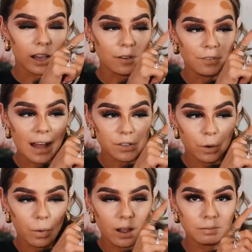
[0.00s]
like a flat
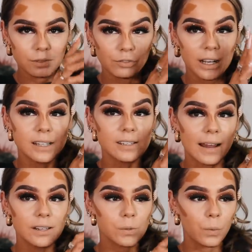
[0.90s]
top one, really
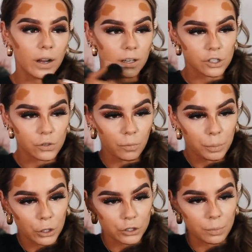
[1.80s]
dense, where I can just sort
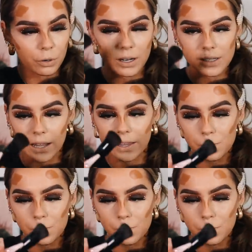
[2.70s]
of push the product in.